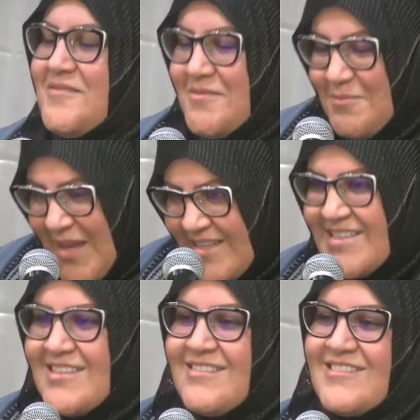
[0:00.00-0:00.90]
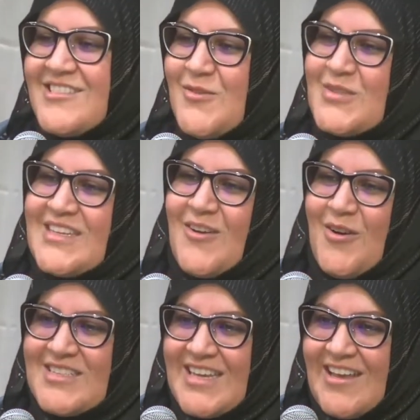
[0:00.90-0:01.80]
meant she wasn't
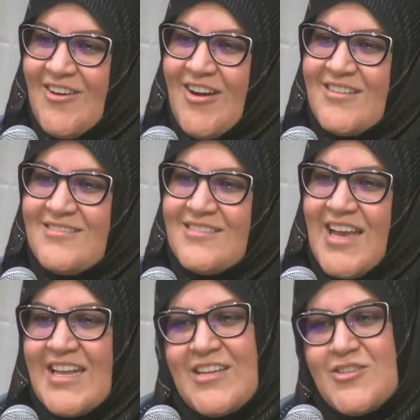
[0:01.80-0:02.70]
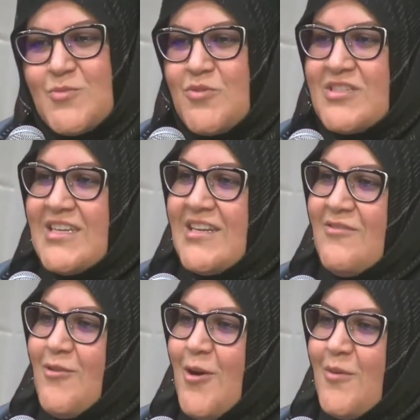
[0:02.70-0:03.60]
going to get on. And he just proceeded
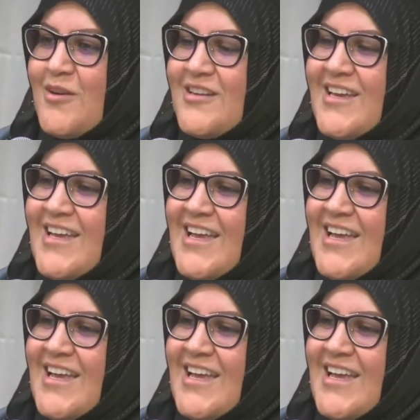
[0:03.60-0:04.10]
forward.